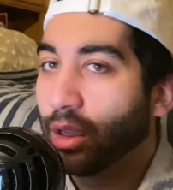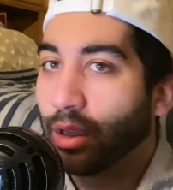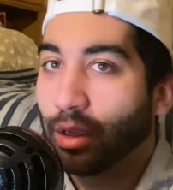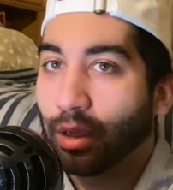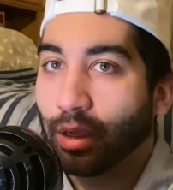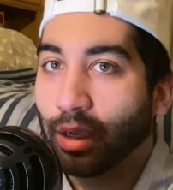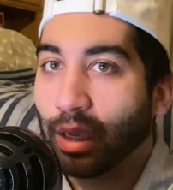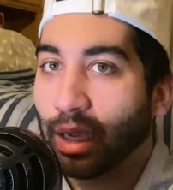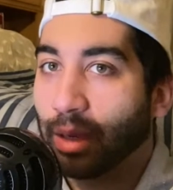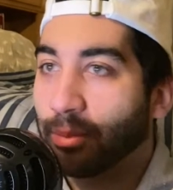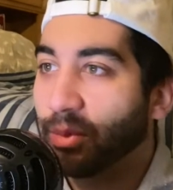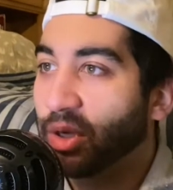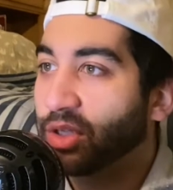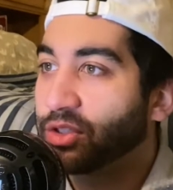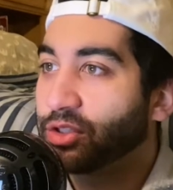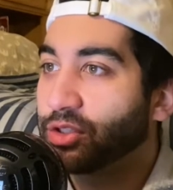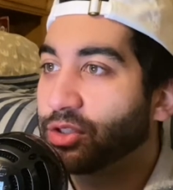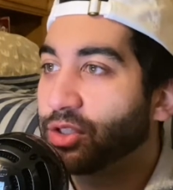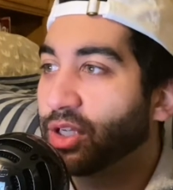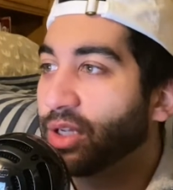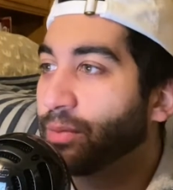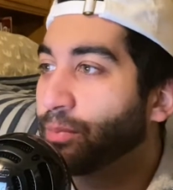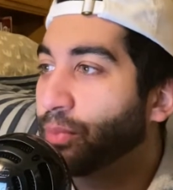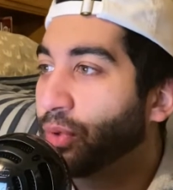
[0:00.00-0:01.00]
how much
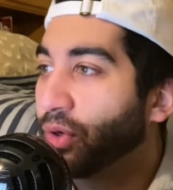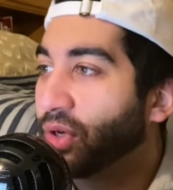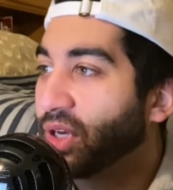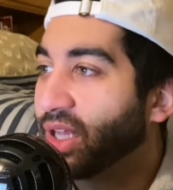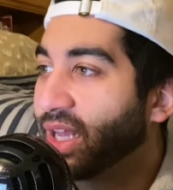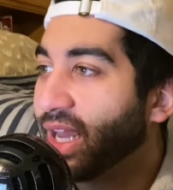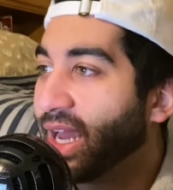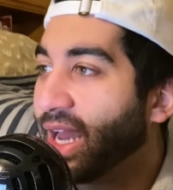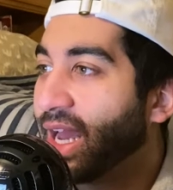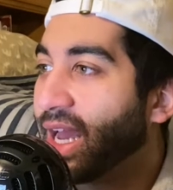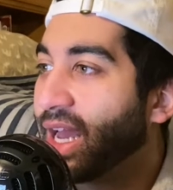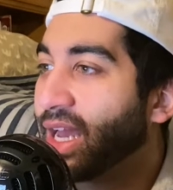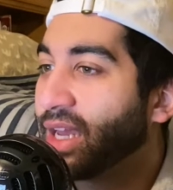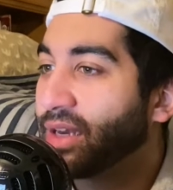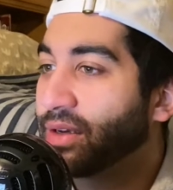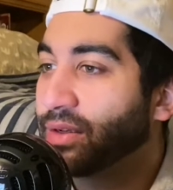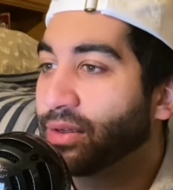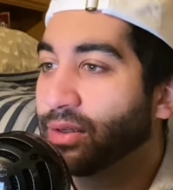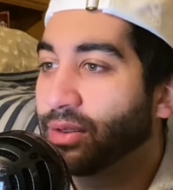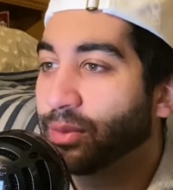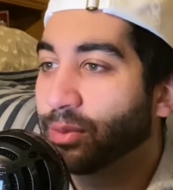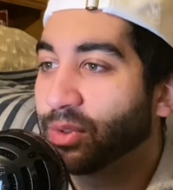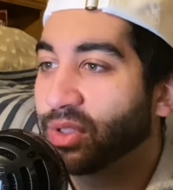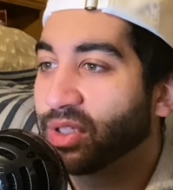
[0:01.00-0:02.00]
input he had
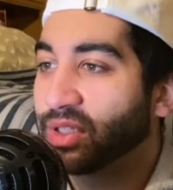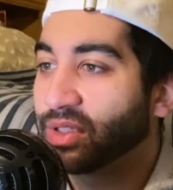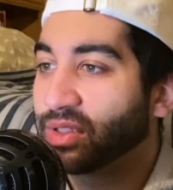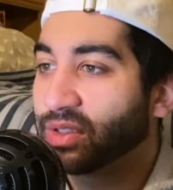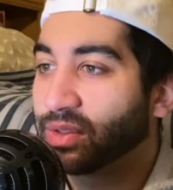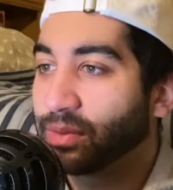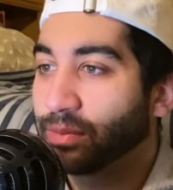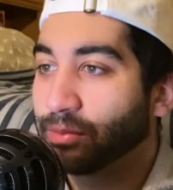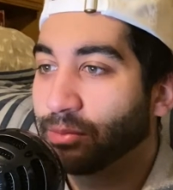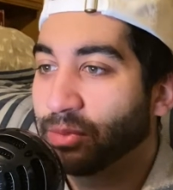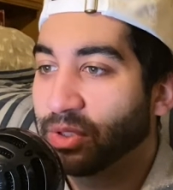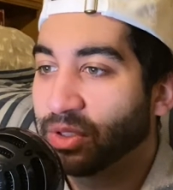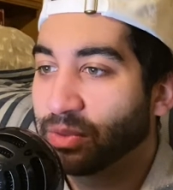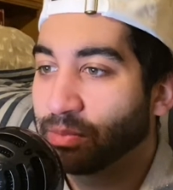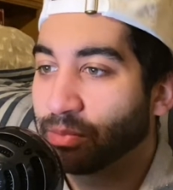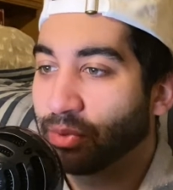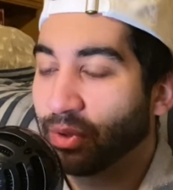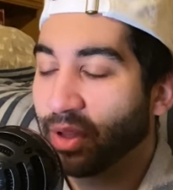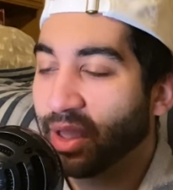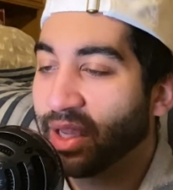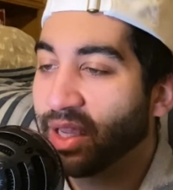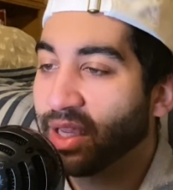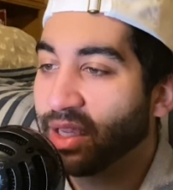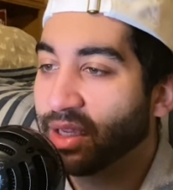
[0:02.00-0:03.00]
with his
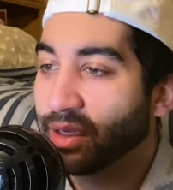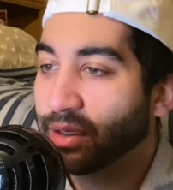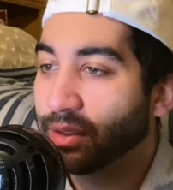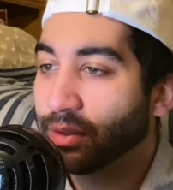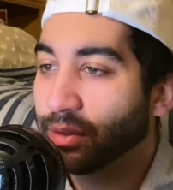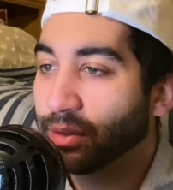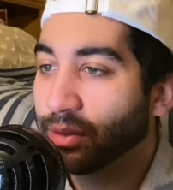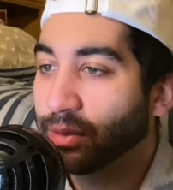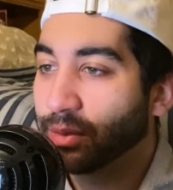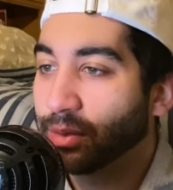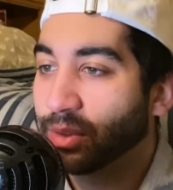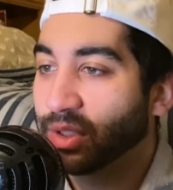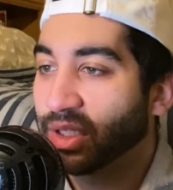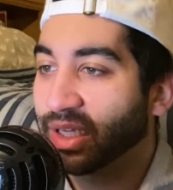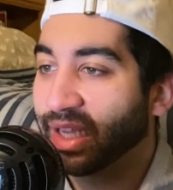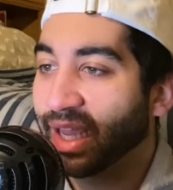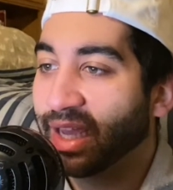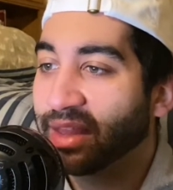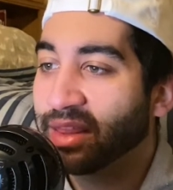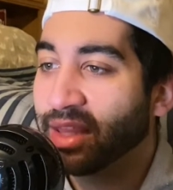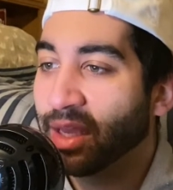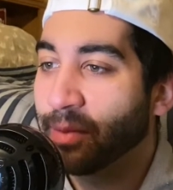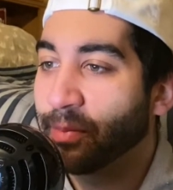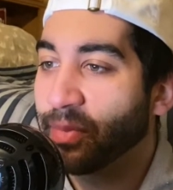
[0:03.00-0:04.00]
playing to
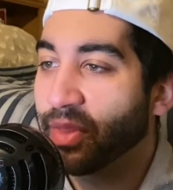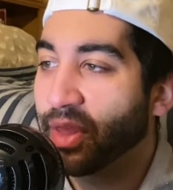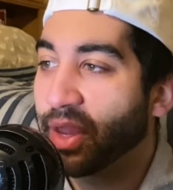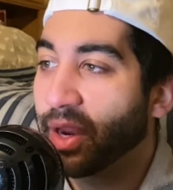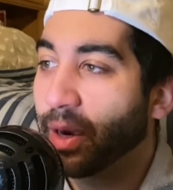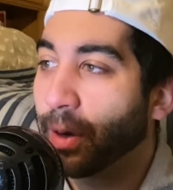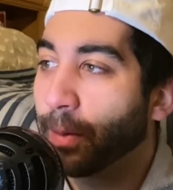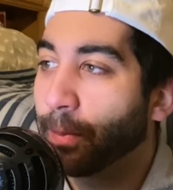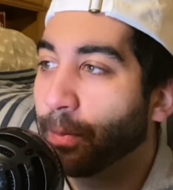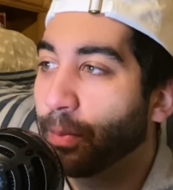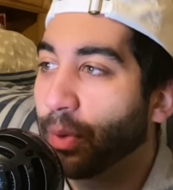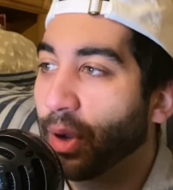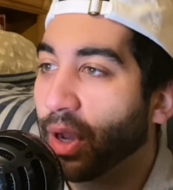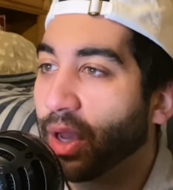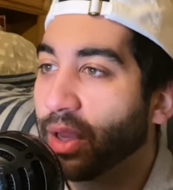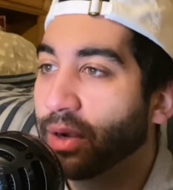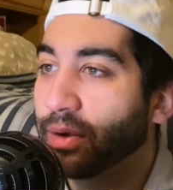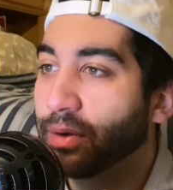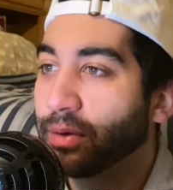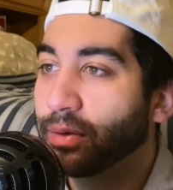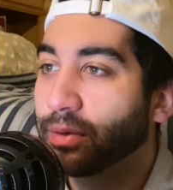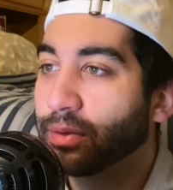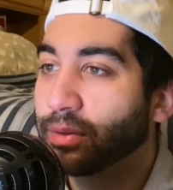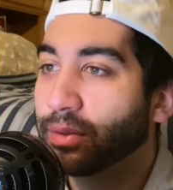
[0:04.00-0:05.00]
get them there, but
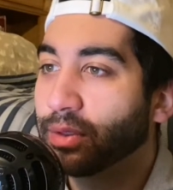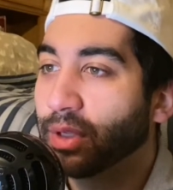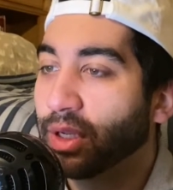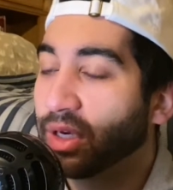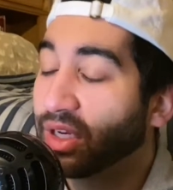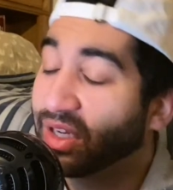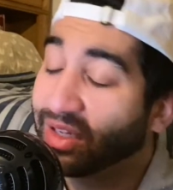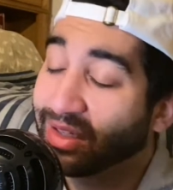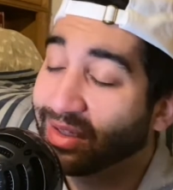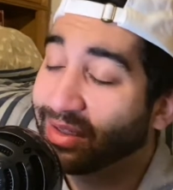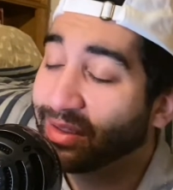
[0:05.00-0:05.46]
and he,